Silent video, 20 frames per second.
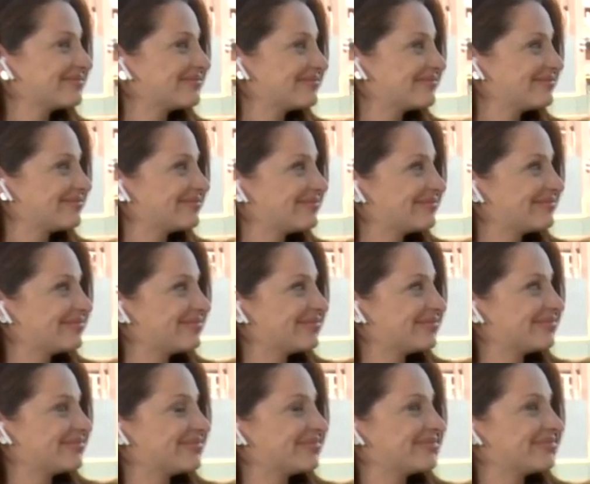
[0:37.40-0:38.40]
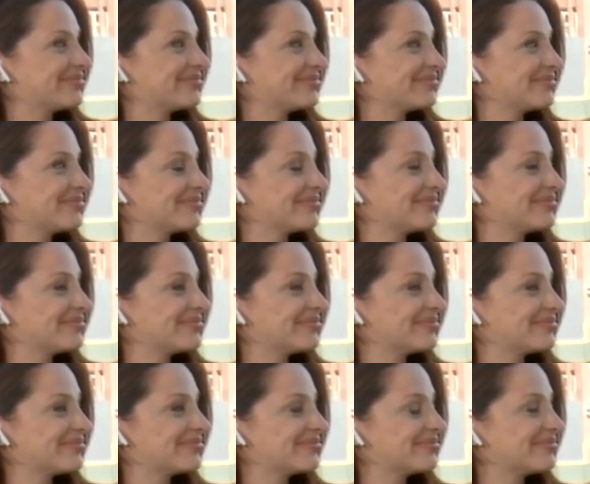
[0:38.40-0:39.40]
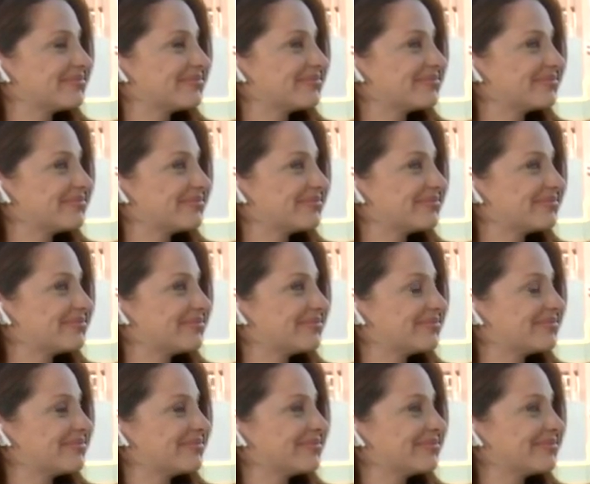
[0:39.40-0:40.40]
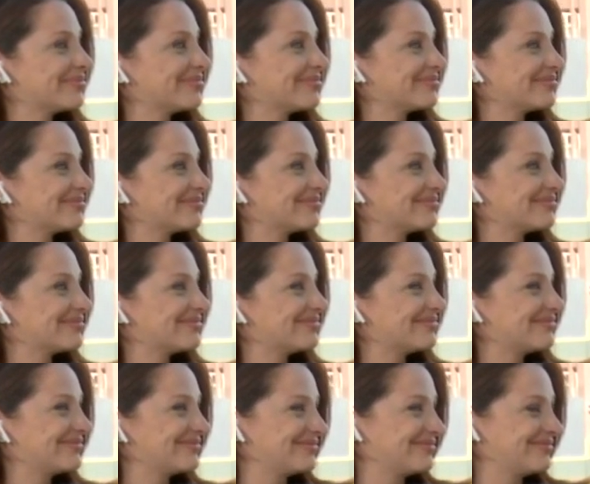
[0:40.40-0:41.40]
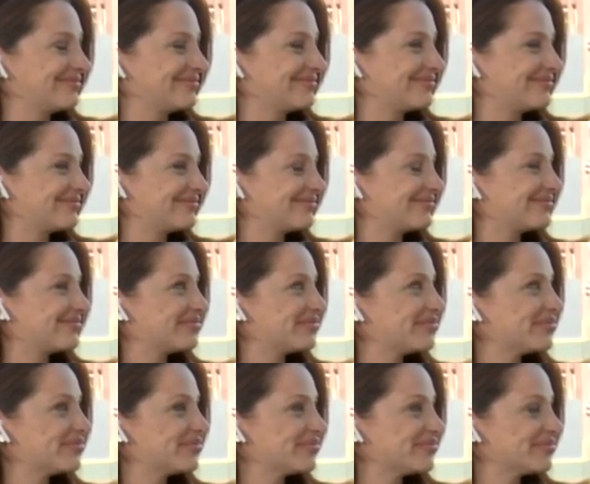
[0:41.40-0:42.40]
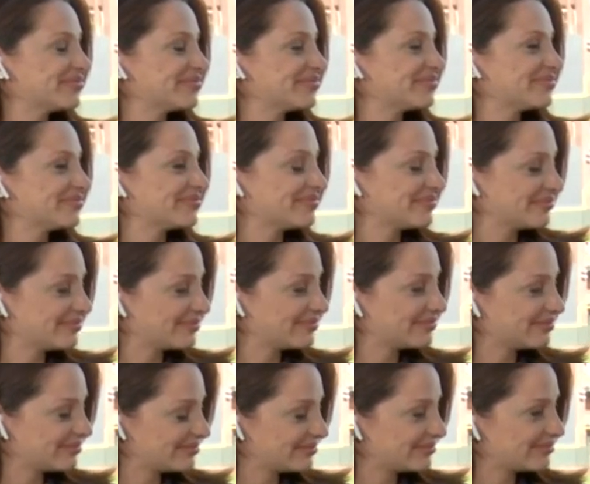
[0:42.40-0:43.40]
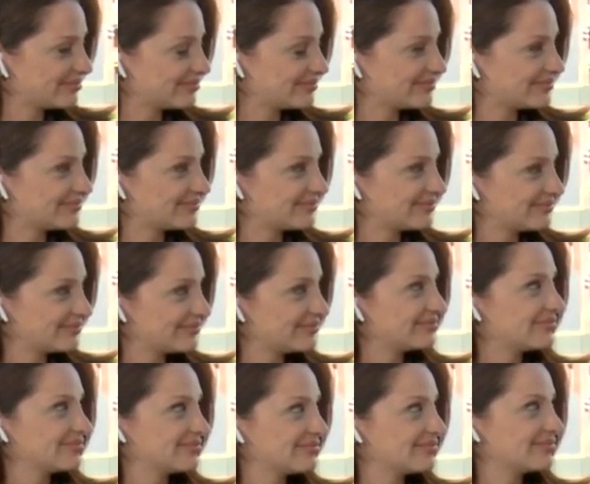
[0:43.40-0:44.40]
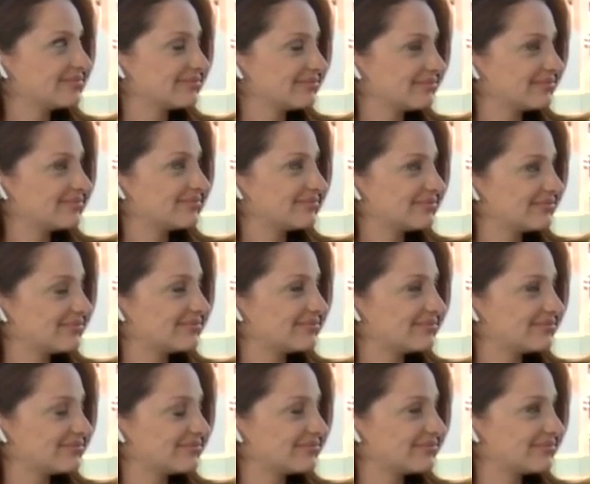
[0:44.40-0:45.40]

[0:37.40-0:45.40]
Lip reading: (not speaking)